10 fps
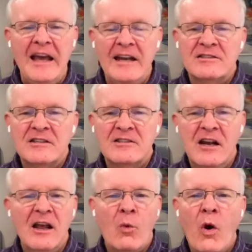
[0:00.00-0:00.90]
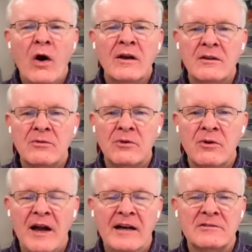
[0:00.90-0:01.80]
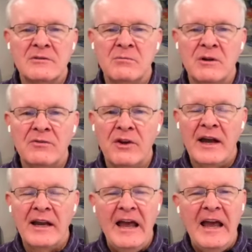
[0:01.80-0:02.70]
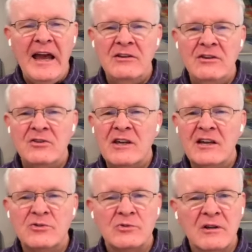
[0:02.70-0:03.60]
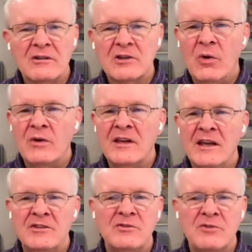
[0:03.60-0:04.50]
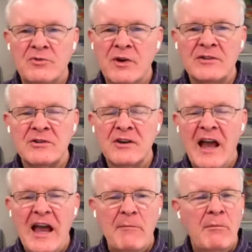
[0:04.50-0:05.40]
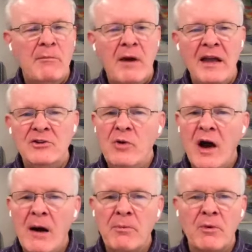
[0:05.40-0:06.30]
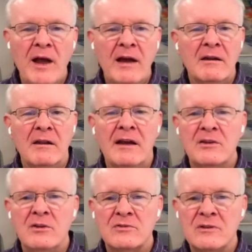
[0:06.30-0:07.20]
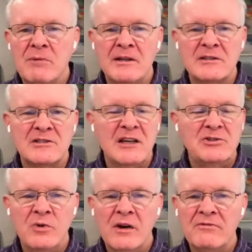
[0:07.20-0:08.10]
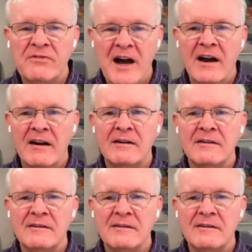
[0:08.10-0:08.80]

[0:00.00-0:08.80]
And it's kind of like walking through your house in the middle of the night, and you catch your little toe on the edge of the dresser, and you hop around like somebody has set you on fire.